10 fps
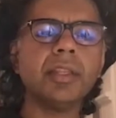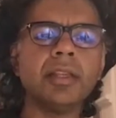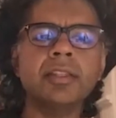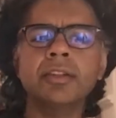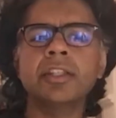
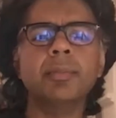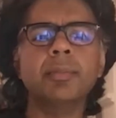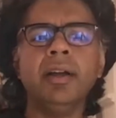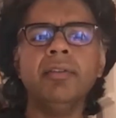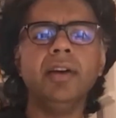So at
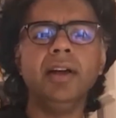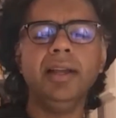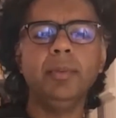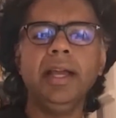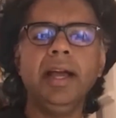Spotify,
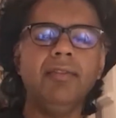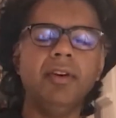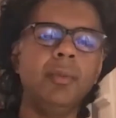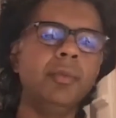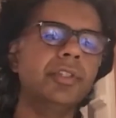we have
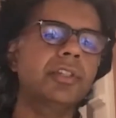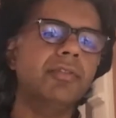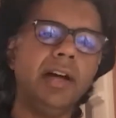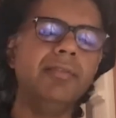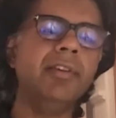almost
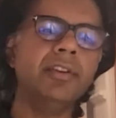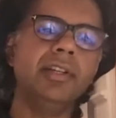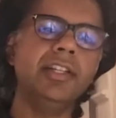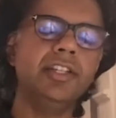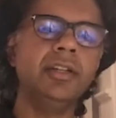500
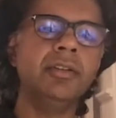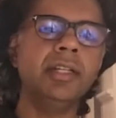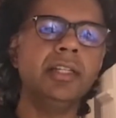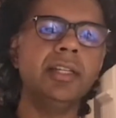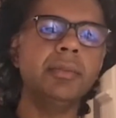engineering
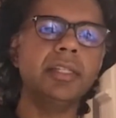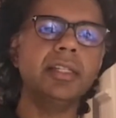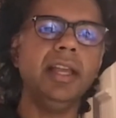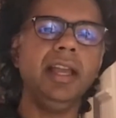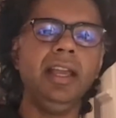teams
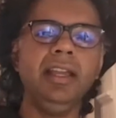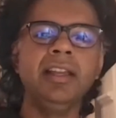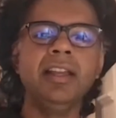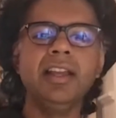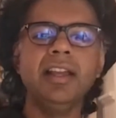today.
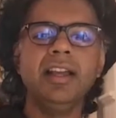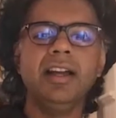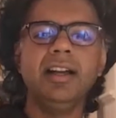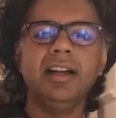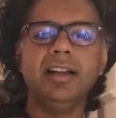
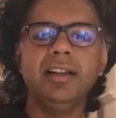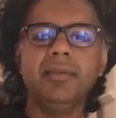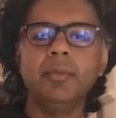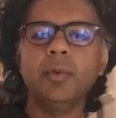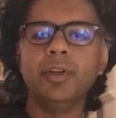
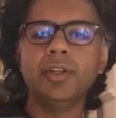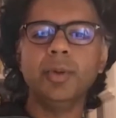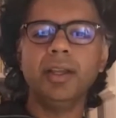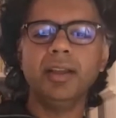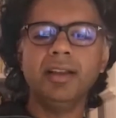We're
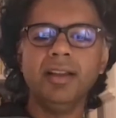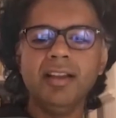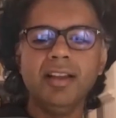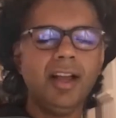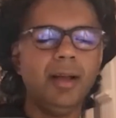doing
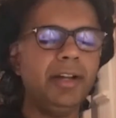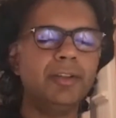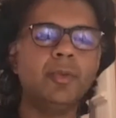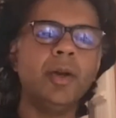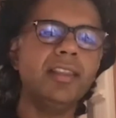about
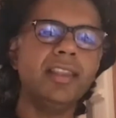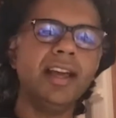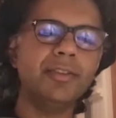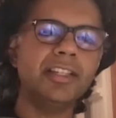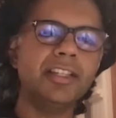
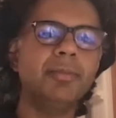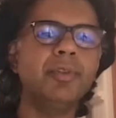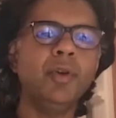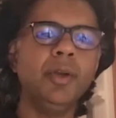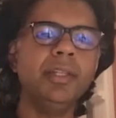20,000
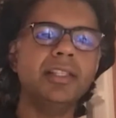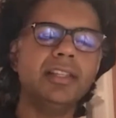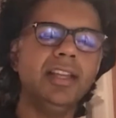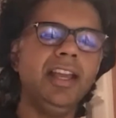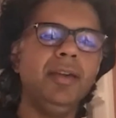deployments a
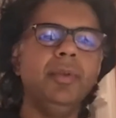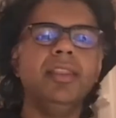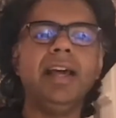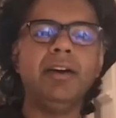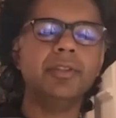day with
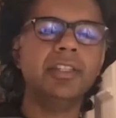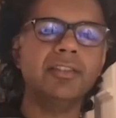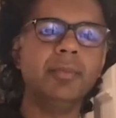thousands of